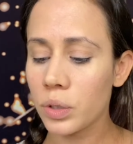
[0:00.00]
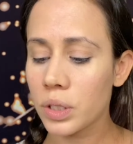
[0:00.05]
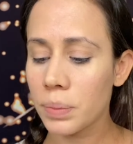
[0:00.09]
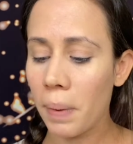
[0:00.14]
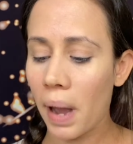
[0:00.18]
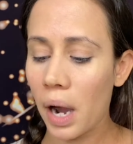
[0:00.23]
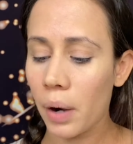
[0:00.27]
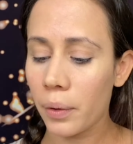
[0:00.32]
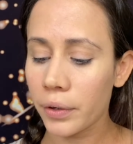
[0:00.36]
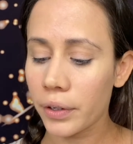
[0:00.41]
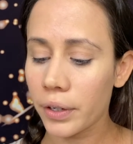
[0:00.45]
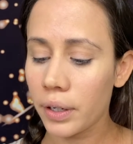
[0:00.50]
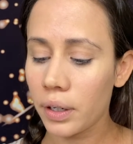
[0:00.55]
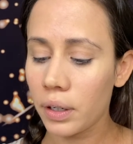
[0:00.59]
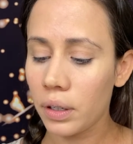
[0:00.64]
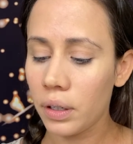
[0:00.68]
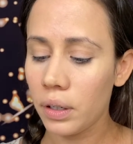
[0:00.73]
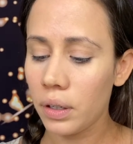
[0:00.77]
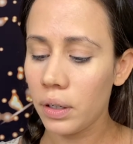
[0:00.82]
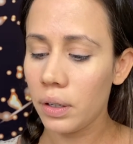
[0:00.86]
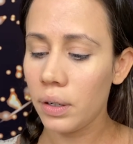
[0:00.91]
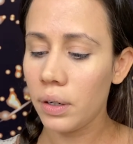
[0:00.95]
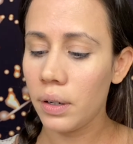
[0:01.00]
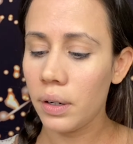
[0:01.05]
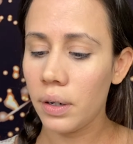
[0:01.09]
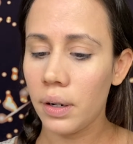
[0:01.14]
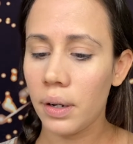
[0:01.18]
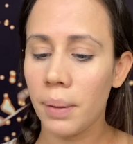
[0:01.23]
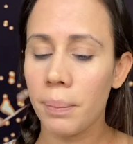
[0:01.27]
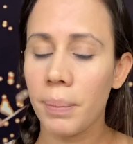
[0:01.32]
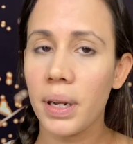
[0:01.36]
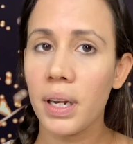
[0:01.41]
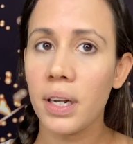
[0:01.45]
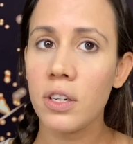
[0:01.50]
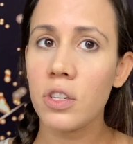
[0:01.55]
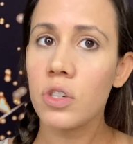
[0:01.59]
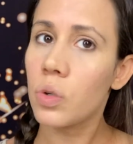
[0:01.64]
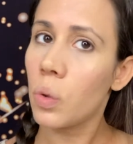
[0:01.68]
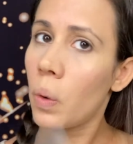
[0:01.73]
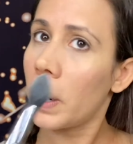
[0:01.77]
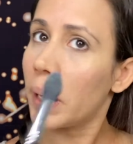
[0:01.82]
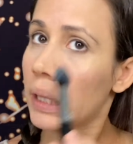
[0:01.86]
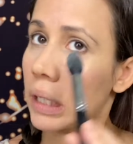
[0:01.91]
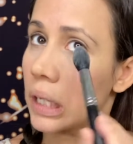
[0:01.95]
Powder. I've been
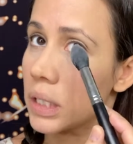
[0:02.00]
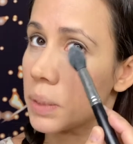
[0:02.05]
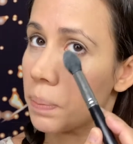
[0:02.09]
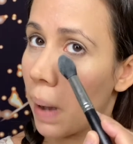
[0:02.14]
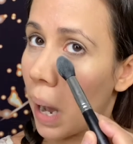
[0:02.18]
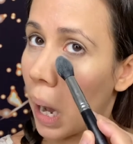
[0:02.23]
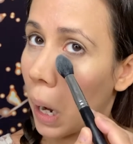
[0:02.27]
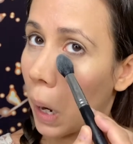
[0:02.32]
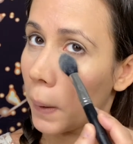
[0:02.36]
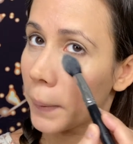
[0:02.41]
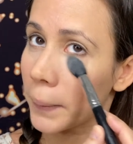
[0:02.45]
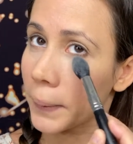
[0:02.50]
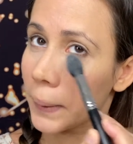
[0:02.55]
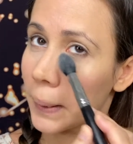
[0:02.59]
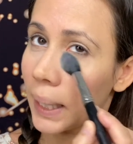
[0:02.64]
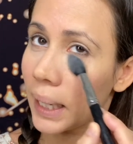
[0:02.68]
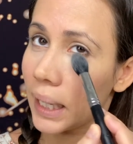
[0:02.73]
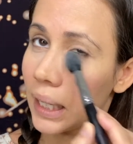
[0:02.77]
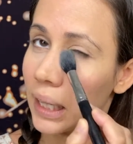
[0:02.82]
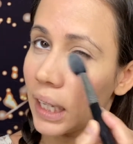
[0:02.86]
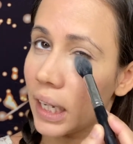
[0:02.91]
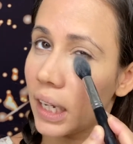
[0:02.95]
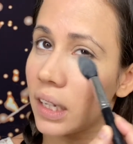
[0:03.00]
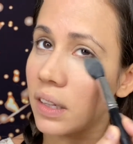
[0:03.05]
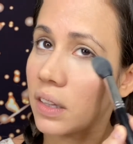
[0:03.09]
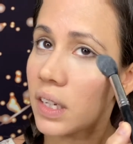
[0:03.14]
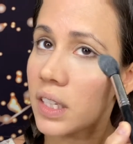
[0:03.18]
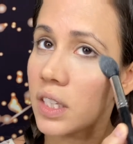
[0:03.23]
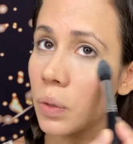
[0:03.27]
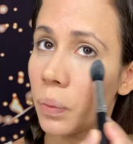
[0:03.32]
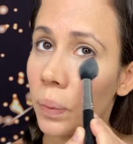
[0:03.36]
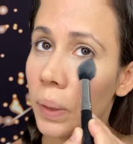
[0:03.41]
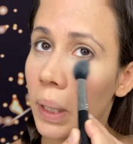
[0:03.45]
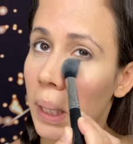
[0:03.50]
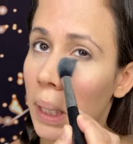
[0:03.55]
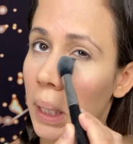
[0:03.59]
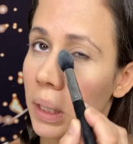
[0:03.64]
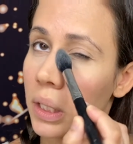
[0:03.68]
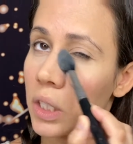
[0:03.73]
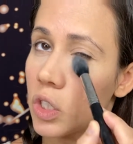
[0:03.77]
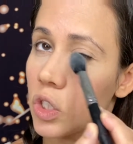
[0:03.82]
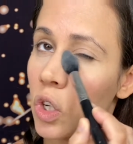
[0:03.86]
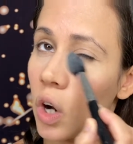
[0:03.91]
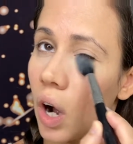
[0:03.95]
enjoying this powder lately. It does a really
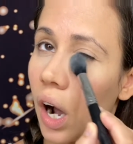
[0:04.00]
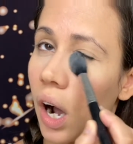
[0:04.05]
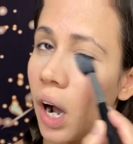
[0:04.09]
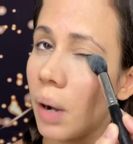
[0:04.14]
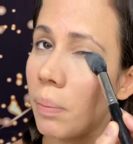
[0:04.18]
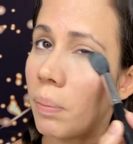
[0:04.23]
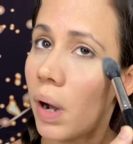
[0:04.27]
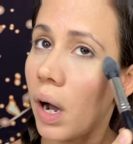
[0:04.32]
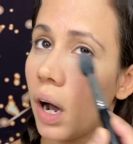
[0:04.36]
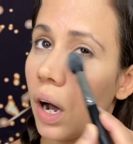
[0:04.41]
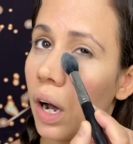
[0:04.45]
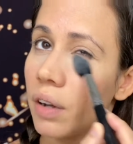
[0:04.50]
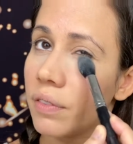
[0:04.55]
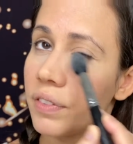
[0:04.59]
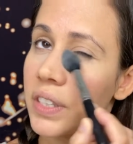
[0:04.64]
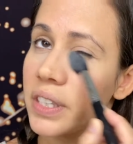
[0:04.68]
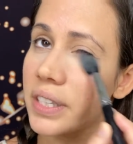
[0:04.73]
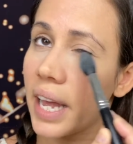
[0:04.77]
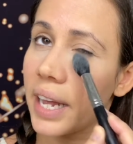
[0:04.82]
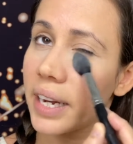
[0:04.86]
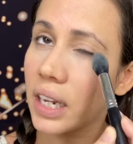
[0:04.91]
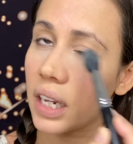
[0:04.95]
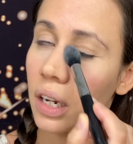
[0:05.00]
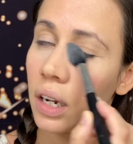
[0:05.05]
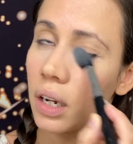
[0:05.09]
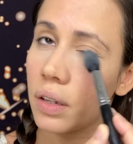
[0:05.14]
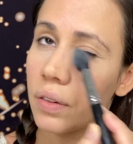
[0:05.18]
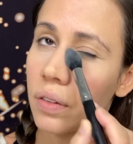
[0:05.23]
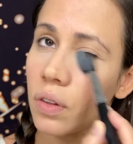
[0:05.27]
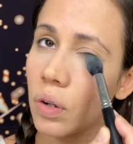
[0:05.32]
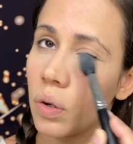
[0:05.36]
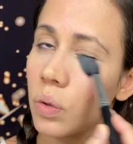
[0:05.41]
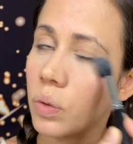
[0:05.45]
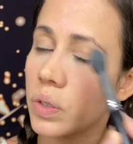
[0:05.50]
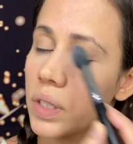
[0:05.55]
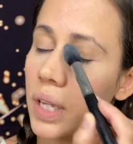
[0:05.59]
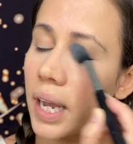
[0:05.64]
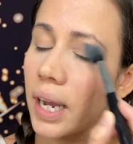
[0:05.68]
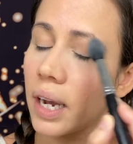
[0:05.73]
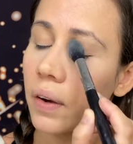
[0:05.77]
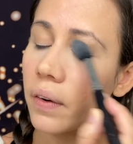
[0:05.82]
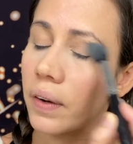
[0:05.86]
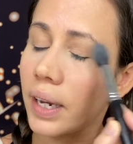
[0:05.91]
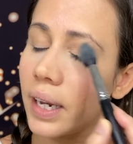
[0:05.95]
good job of setting those
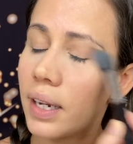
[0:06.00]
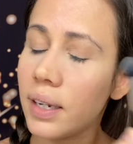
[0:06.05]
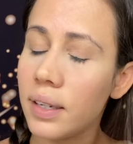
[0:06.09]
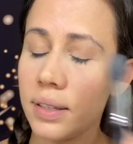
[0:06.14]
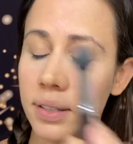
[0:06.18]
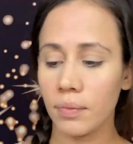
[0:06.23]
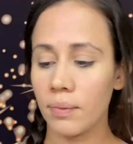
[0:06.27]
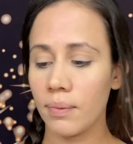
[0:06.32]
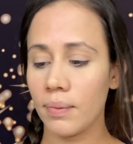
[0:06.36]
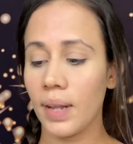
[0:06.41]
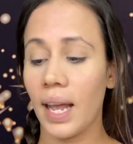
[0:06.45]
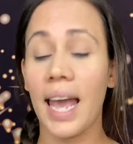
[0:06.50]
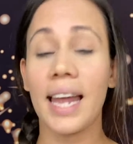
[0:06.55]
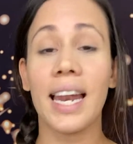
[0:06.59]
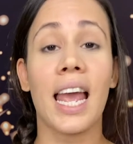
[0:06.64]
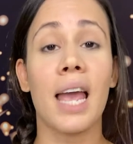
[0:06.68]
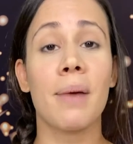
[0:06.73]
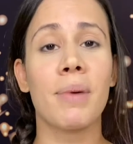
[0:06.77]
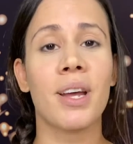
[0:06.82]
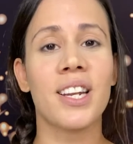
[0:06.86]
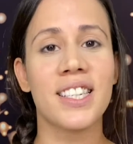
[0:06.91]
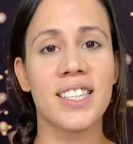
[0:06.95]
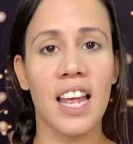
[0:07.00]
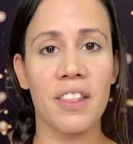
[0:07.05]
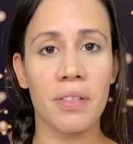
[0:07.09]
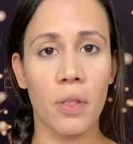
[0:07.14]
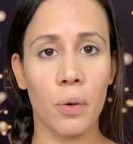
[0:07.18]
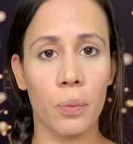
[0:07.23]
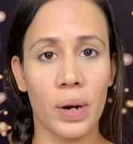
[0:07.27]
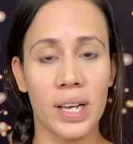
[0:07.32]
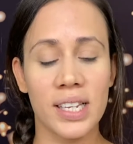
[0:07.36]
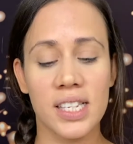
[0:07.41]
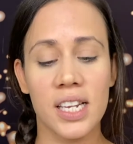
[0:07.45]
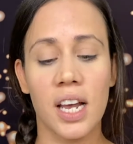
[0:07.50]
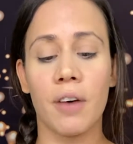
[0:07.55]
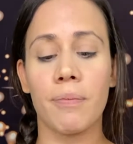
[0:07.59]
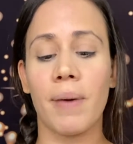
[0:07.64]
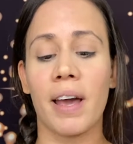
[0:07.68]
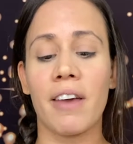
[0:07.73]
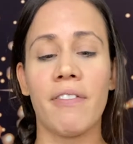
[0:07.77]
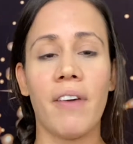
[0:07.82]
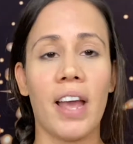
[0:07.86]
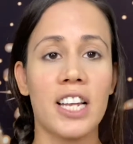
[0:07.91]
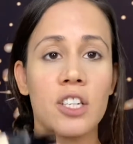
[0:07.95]
areas. And I am gonna set the rest of
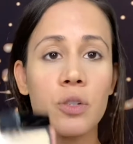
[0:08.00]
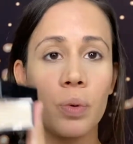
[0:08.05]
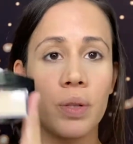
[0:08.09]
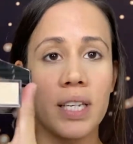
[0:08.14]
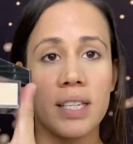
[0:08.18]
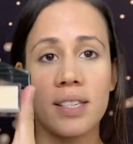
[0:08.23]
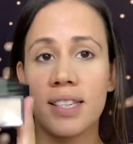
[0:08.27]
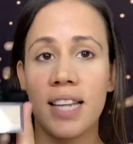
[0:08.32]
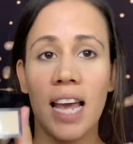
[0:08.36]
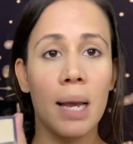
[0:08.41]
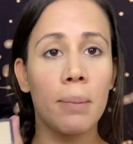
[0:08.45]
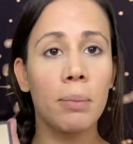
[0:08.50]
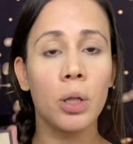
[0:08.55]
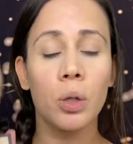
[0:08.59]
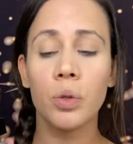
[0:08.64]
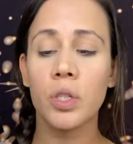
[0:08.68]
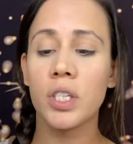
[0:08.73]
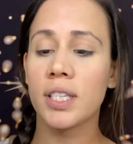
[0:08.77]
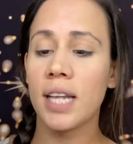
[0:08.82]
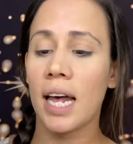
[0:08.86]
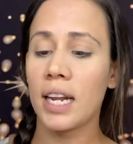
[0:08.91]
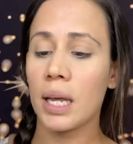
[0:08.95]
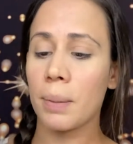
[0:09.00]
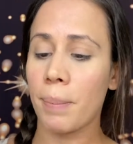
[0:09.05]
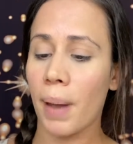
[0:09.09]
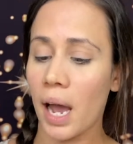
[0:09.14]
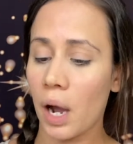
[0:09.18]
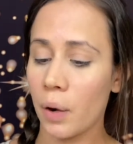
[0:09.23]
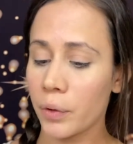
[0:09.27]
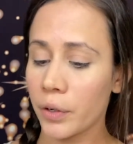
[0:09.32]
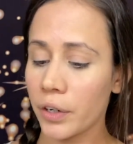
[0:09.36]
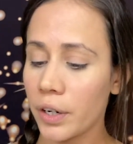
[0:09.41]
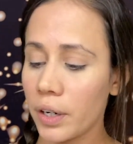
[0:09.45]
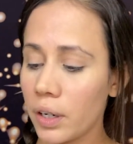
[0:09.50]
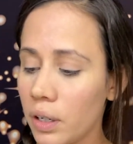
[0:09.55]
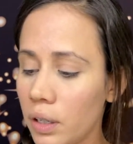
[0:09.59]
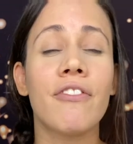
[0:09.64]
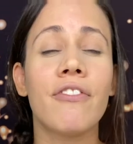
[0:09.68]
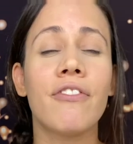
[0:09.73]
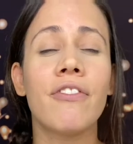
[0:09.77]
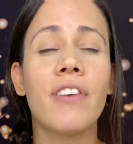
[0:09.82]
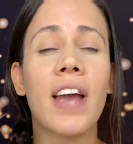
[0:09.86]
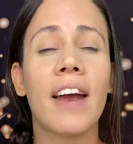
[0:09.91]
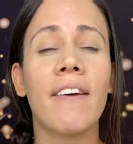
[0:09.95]
my face with the same loose setting powder.
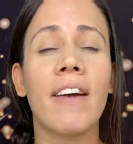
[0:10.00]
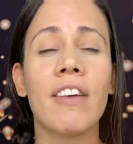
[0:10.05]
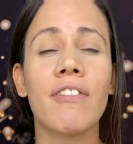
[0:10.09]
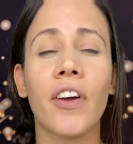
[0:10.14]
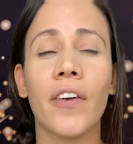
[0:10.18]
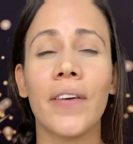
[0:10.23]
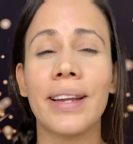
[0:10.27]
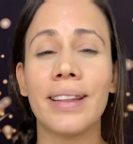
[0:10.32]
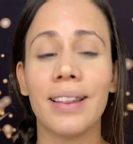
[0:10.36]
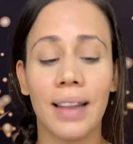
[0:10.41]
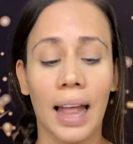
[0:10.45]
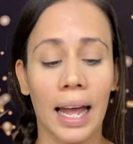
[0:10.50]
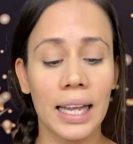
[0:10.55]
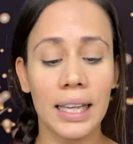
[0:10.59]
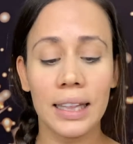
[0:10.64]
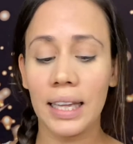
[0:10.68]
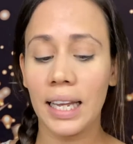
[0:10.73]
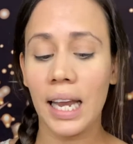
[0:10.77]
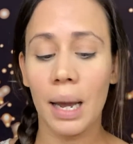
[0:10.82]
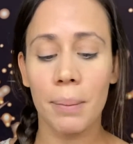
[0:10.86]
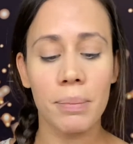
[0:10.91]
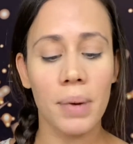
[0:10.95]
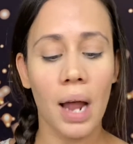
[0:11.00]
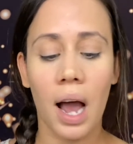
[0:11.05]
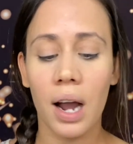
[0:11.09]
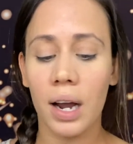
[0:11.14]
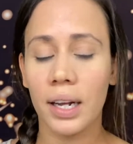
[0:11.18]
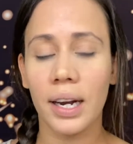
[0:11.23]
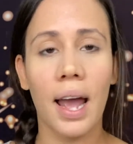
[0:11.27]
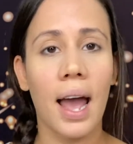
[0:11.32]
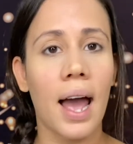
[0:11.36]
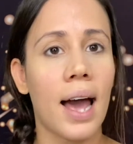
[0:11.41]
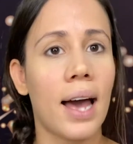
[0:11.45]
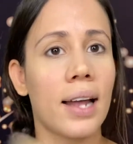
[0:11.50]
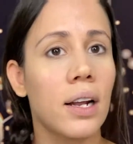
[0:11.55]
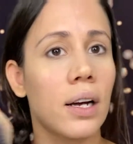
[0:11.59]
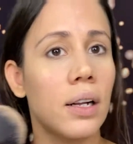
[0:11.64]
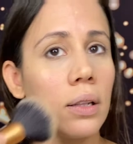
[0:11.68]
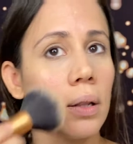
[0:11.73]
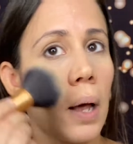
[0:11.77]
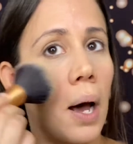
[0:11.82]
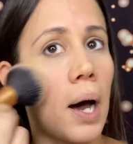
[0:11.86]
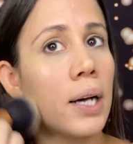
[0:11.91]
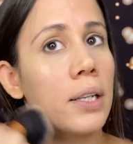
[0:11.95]
Very, very lightly. I'm not gonna add
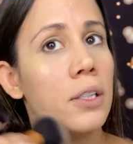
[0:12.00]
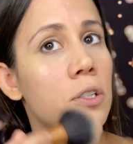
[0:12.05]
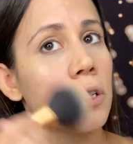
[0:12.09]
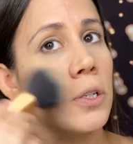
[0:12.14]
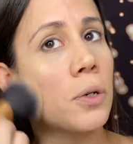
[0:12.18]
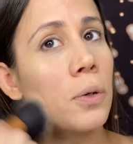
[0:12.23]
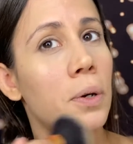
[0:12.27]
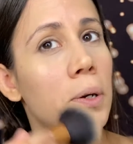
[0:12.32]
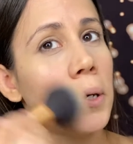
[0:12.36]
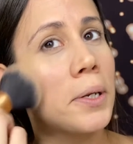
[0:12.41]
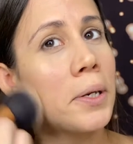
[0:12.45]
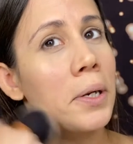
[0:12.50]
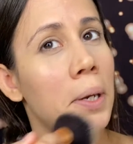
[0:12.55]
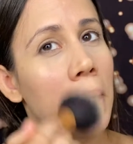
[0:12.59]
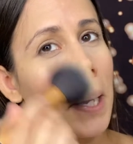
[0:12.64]
a lot to it.